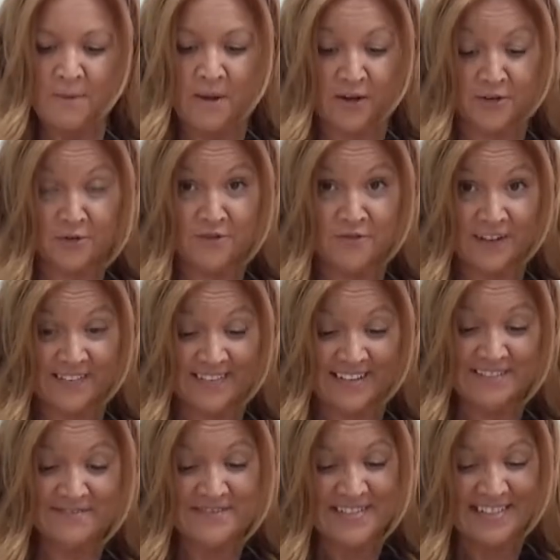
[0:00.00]
Make sure it fits
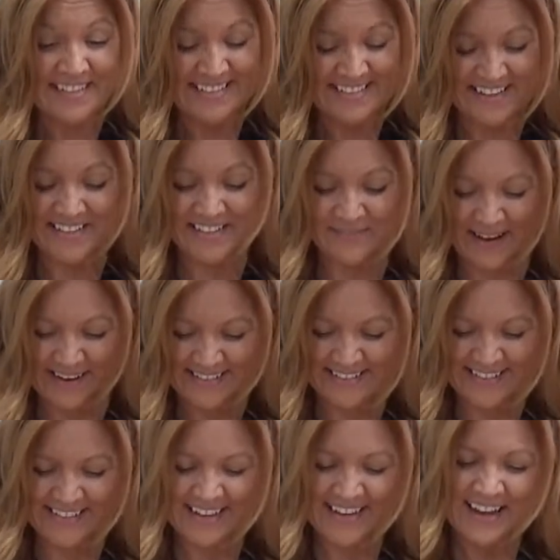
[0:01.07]
in, just
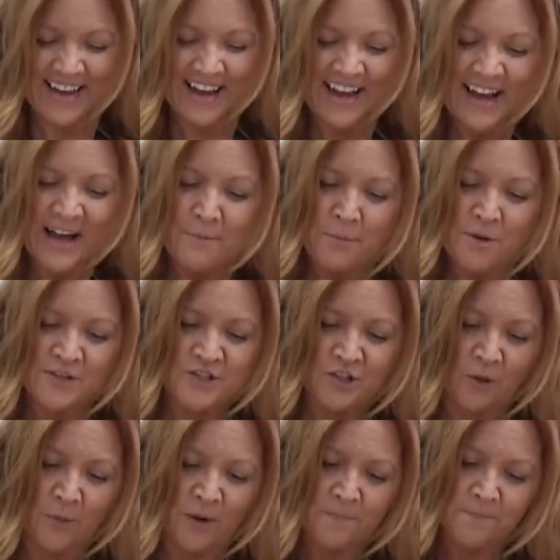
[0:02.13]
about. Put the
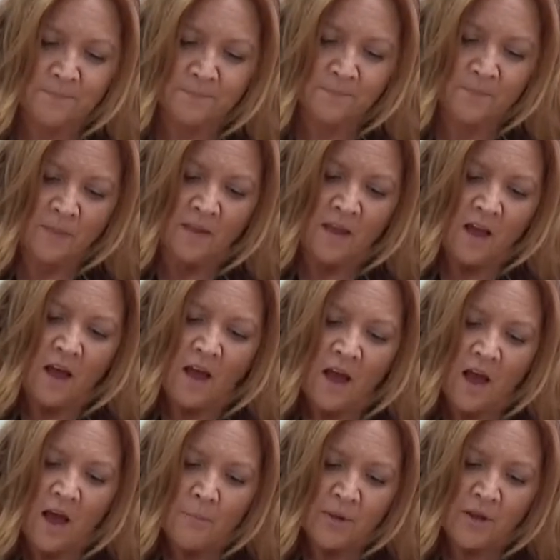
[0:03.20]
top on.
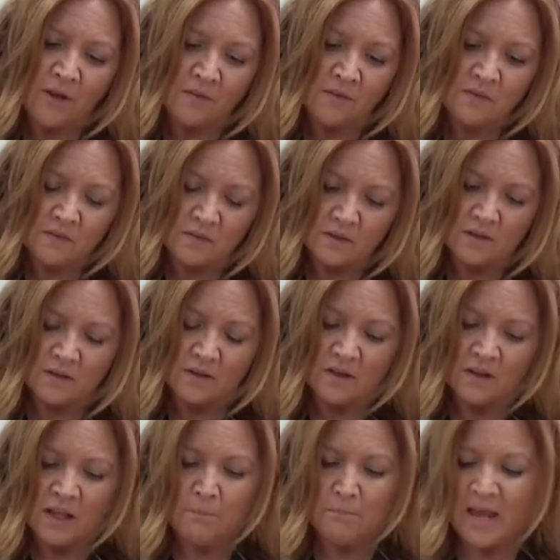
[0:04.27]
Because
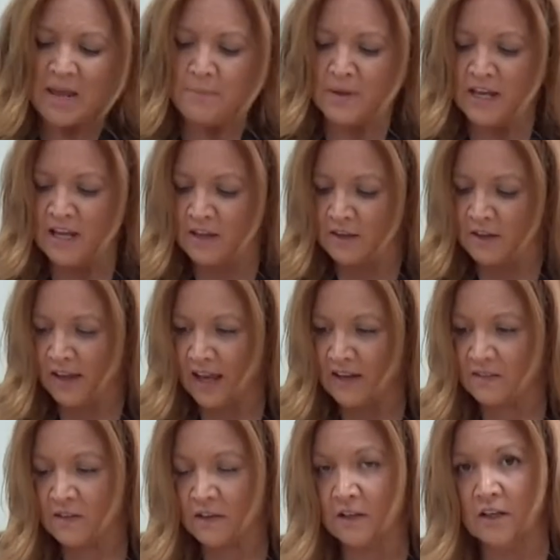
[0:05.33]
it may be the
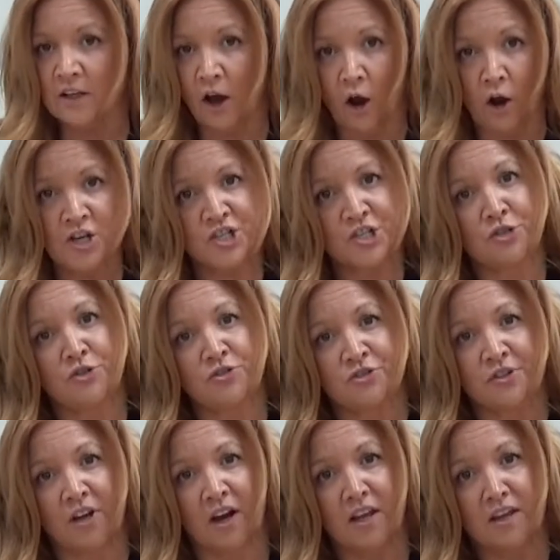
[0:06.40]
case that young
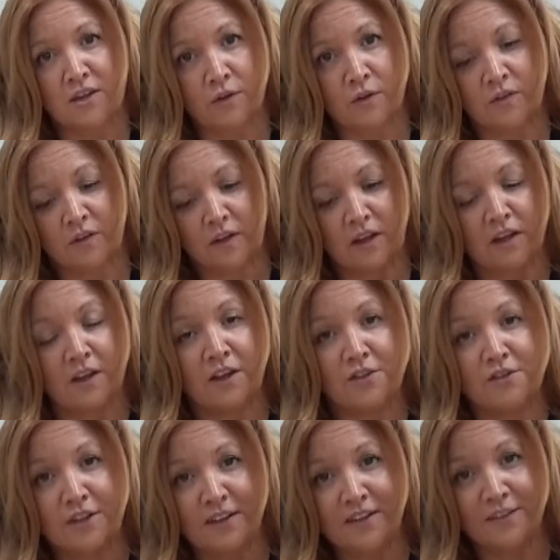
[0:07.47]
children are using
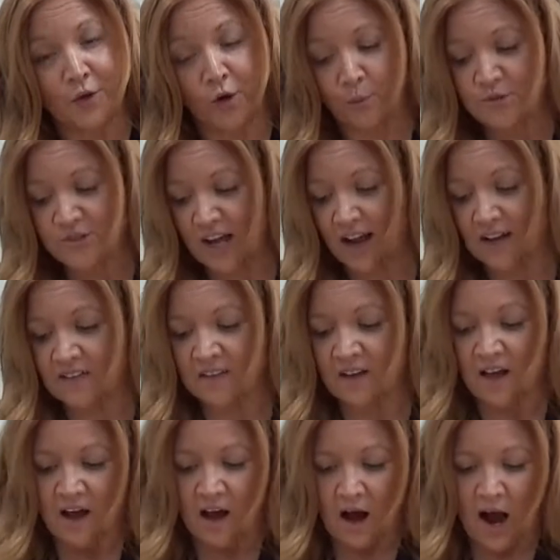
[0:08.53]
these objects,
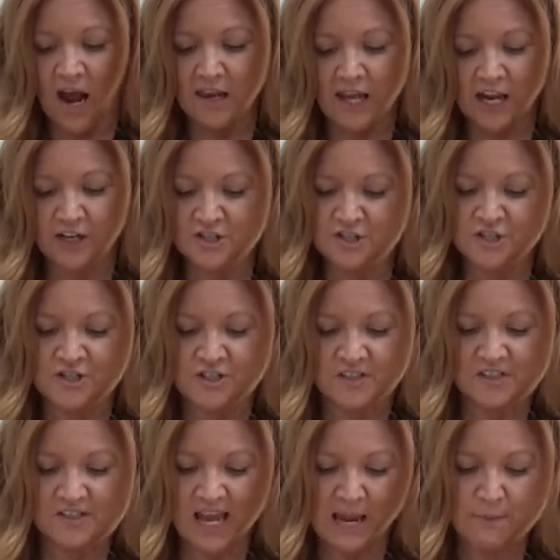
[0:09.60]
I like to
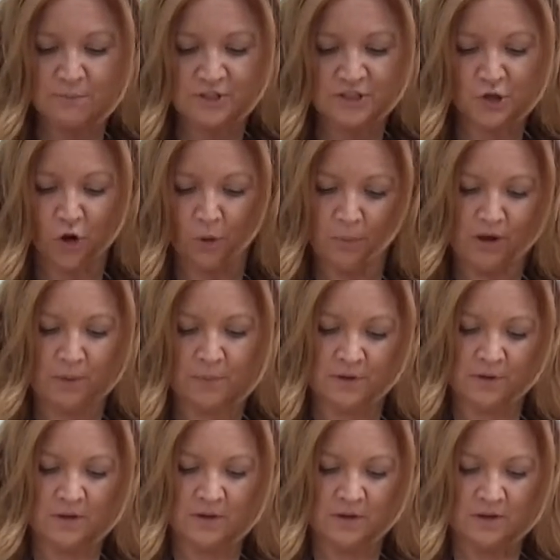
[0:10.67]
just tape the top up,
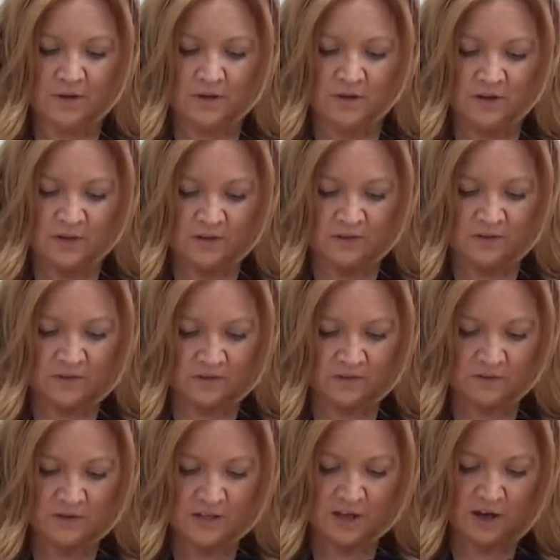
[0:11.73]

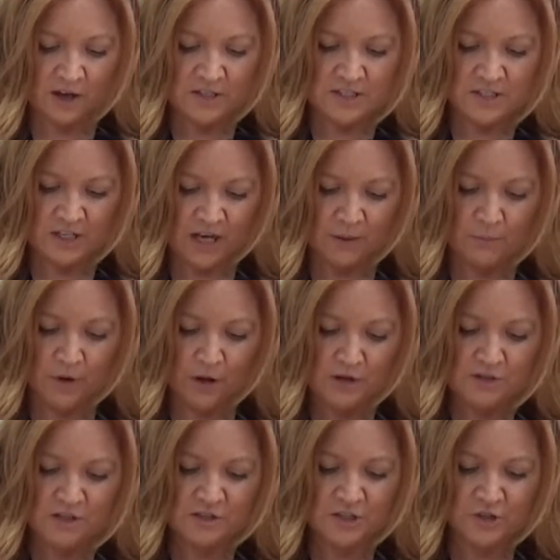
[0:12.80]
just so they can't
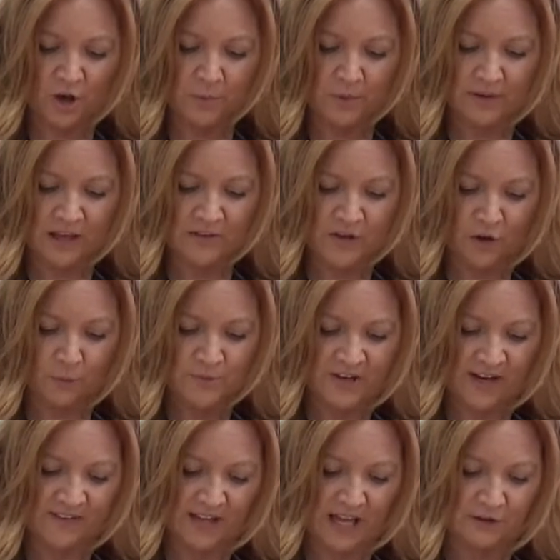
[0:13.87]
undo the top and get the
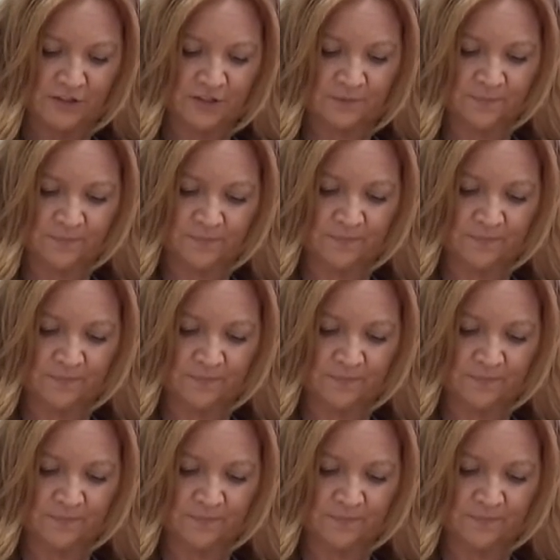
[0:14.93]
objects out.